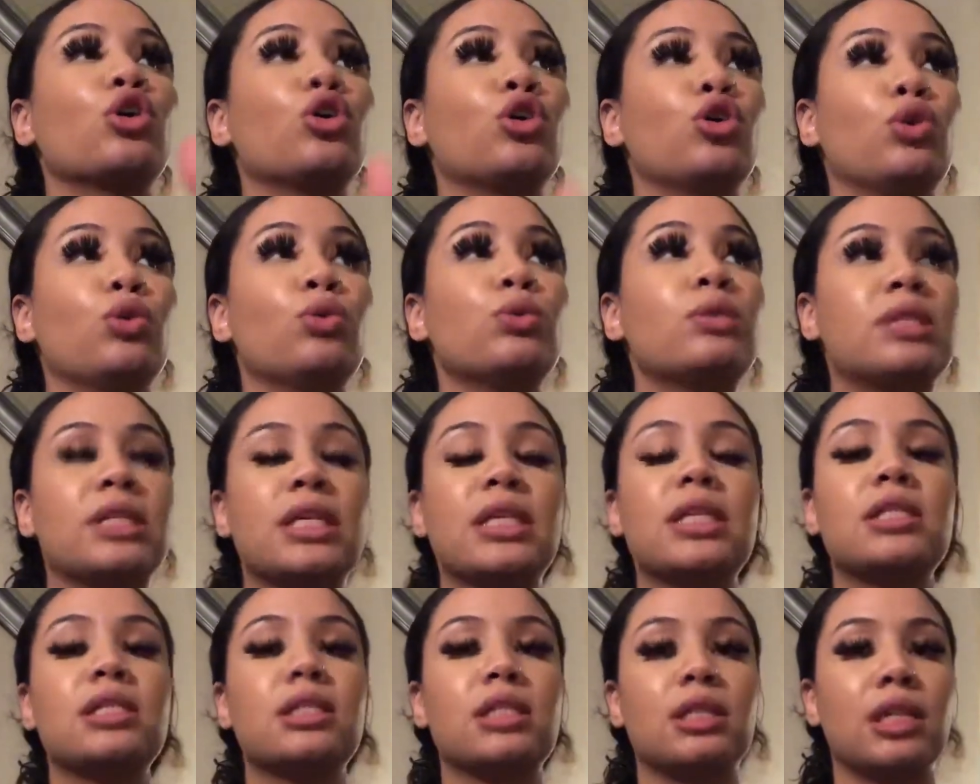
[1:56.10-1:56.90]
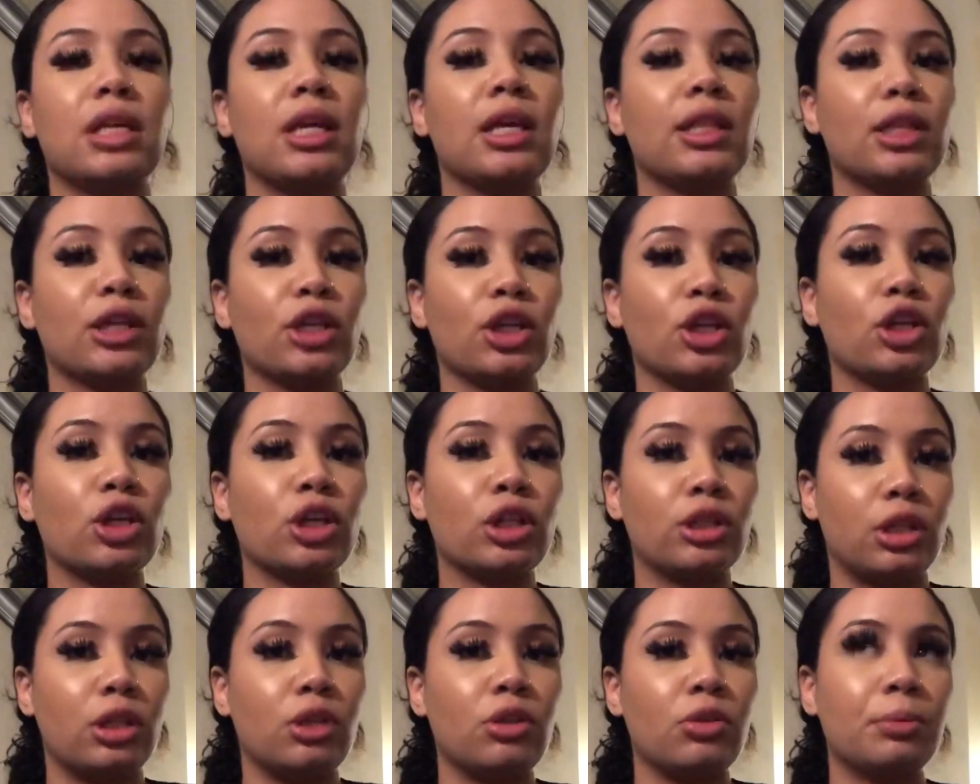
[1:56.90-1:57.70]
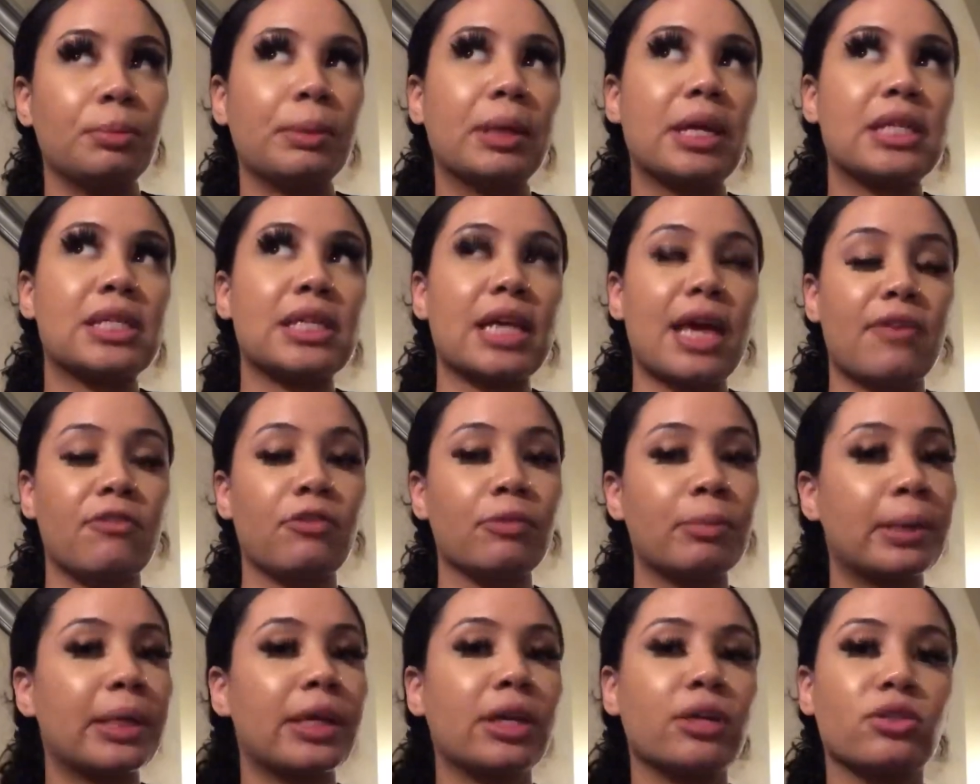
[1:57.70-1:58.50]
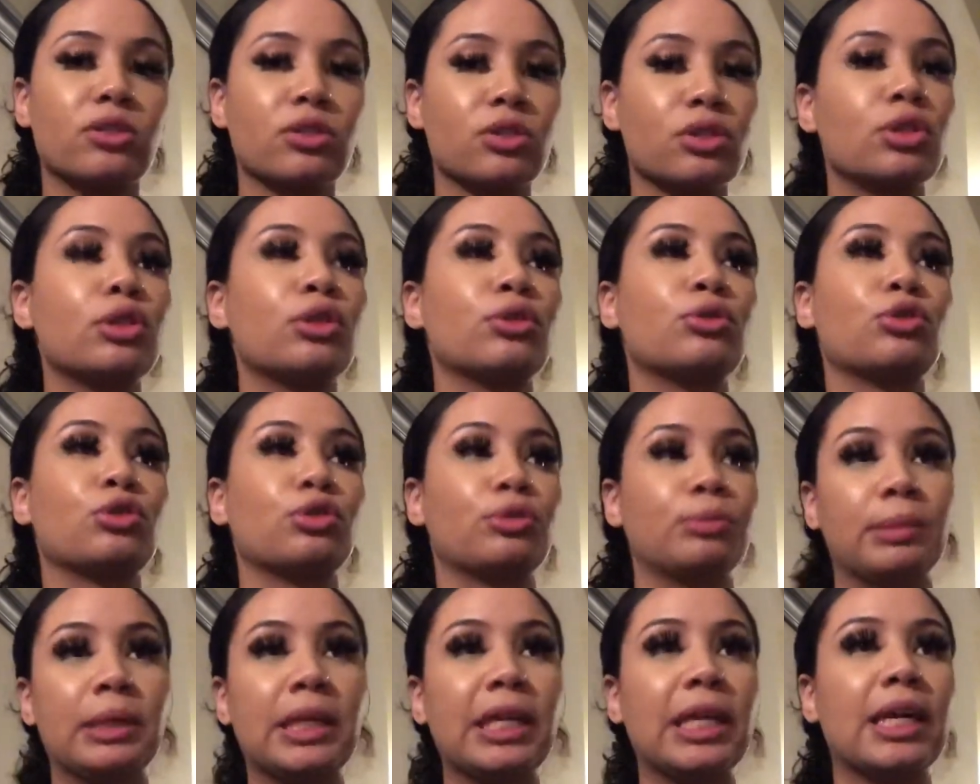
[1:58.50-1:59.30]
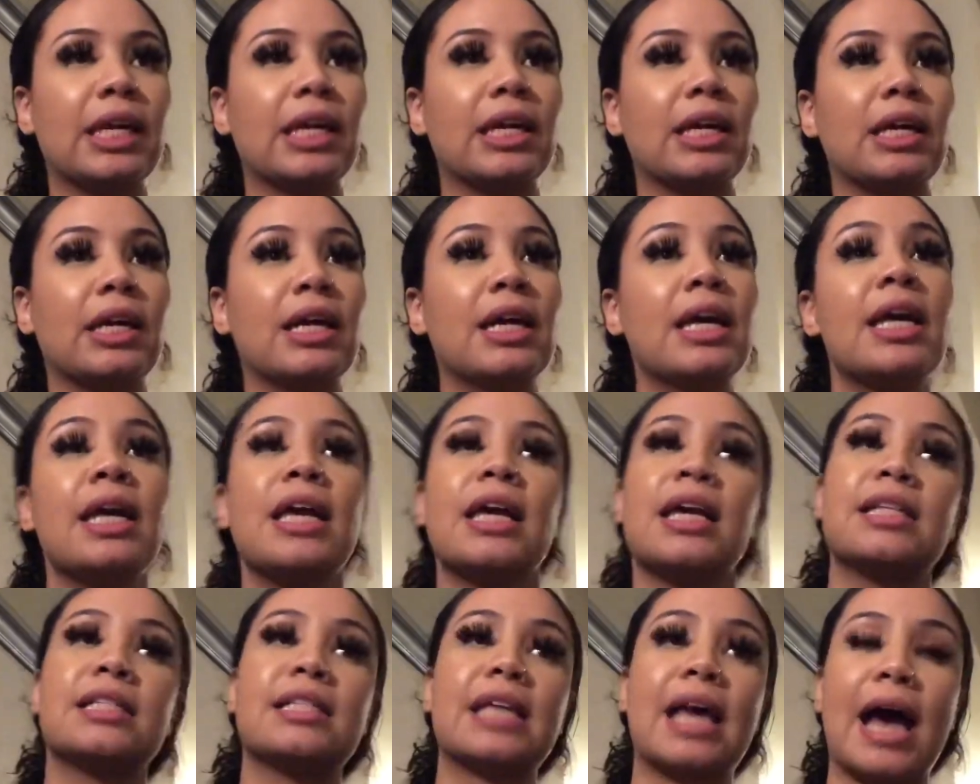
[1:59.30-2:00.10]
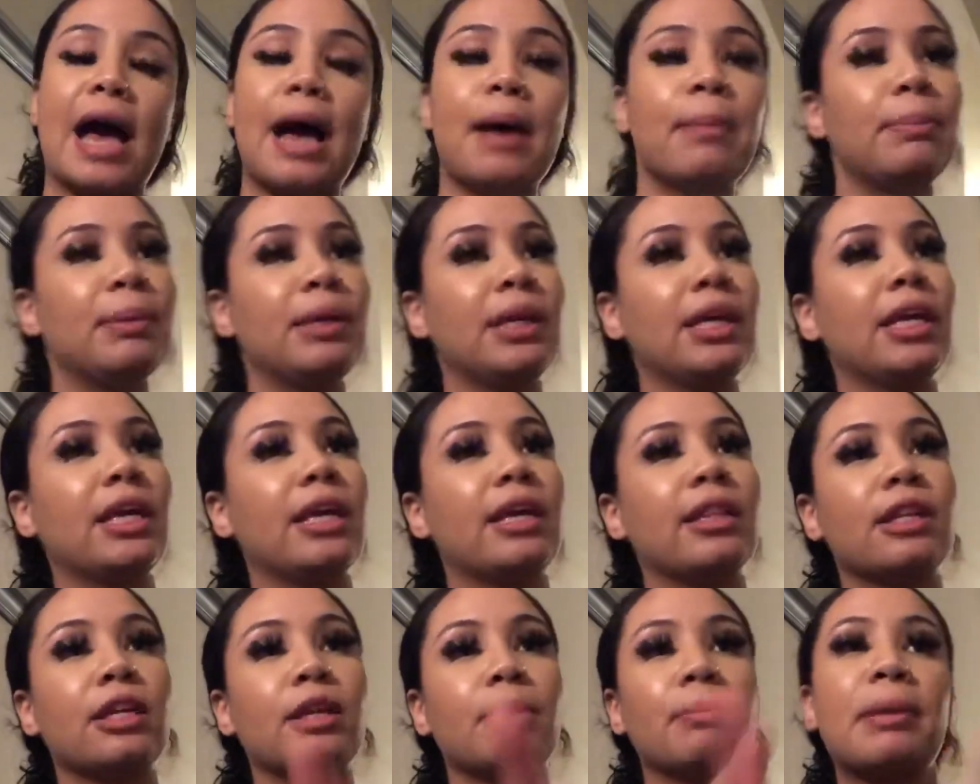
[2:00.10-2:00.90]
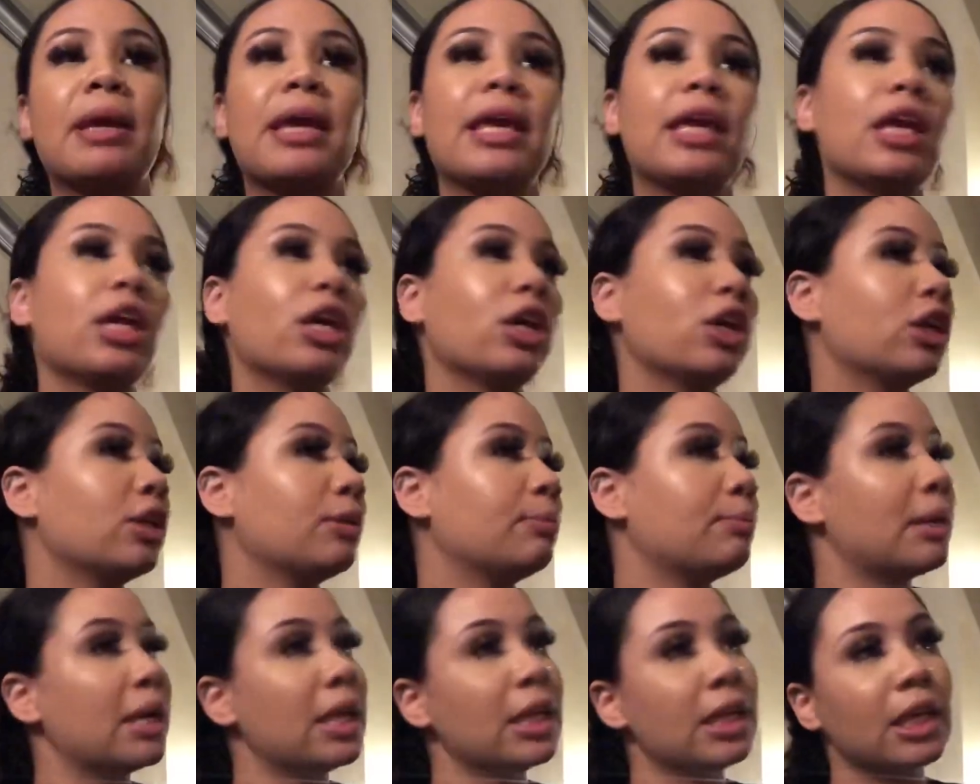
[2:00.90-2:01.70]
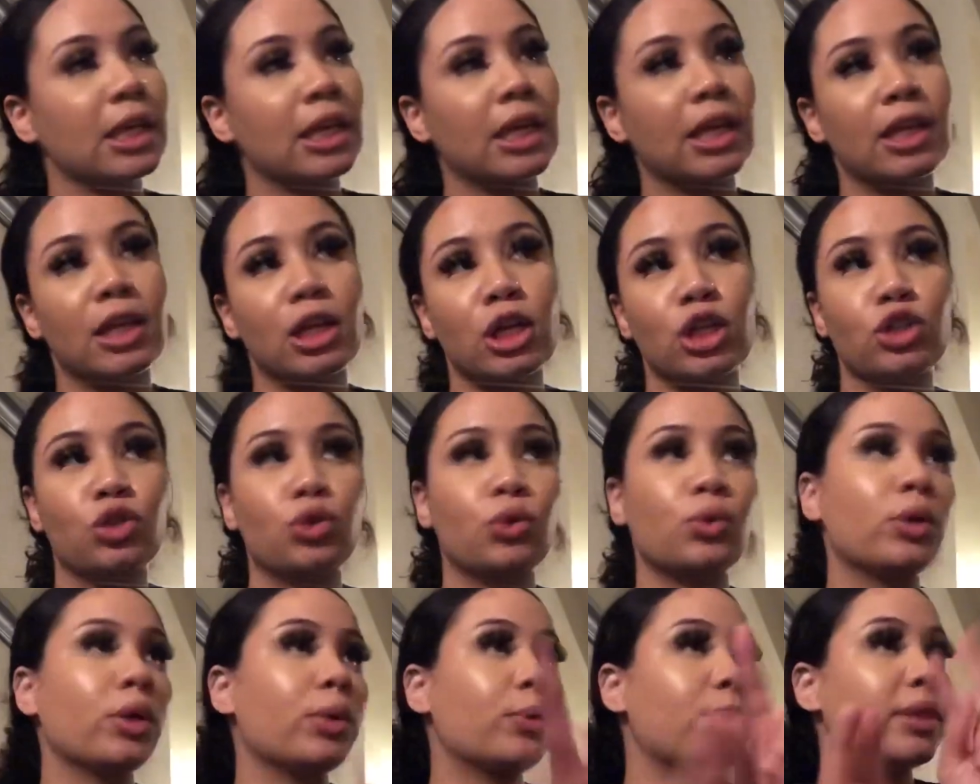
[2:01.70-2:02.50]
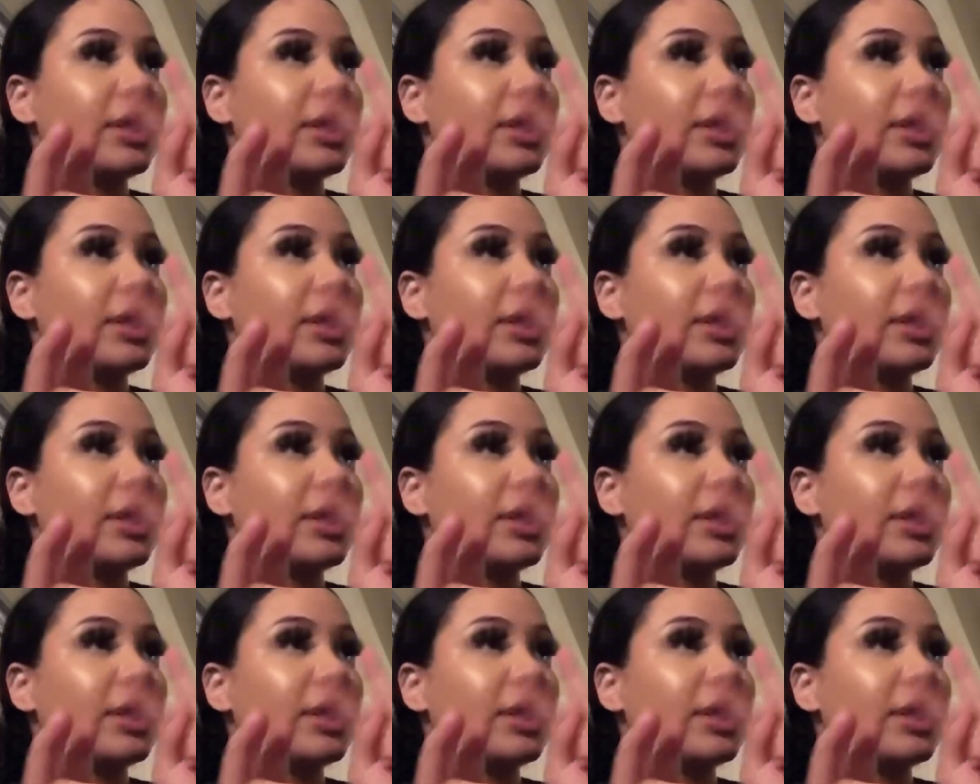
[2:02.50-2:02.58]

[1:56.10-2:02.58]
you tend to think that you're alone because everybody else on social media is happy and they're making good money and they're doing